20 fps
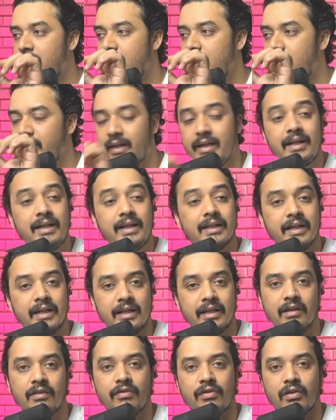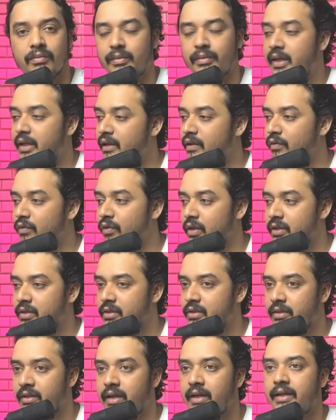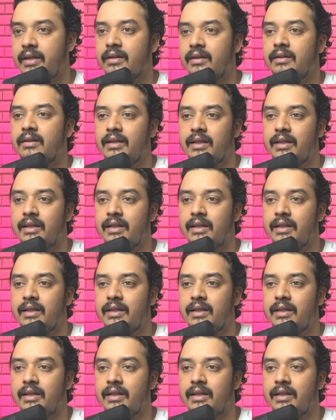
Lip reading: read the data from the invoice, right?